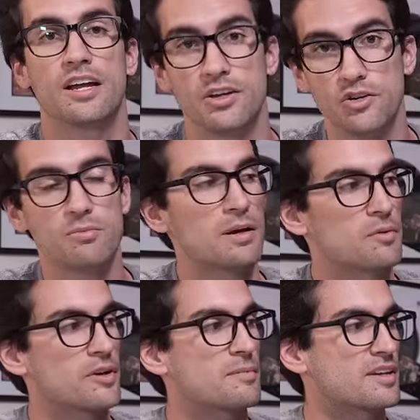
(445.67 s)
new
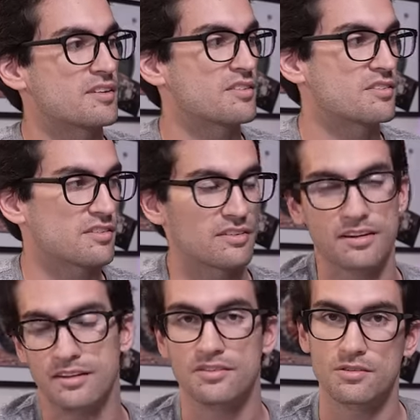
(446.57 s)
memory because
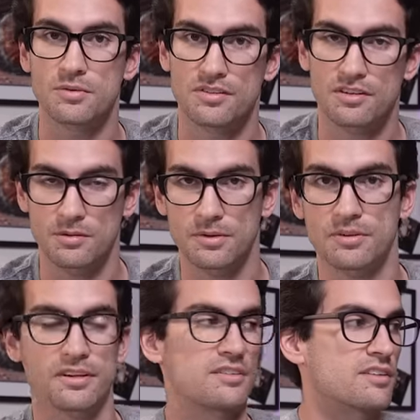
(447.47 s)
I assume it's going to be
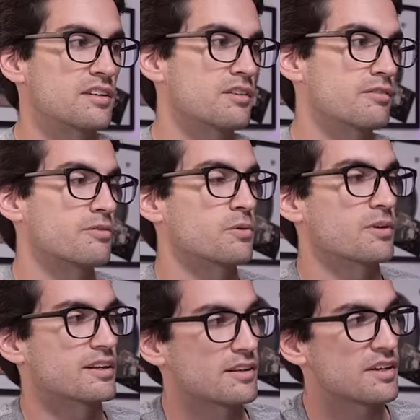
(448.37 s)
running on
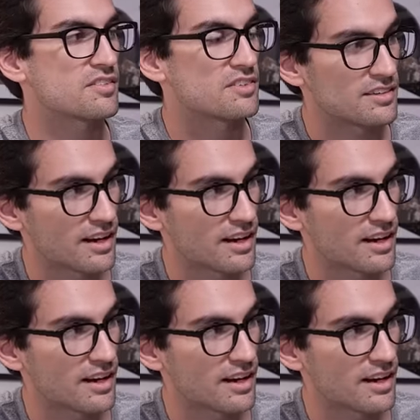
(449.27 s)
DDR4 at least,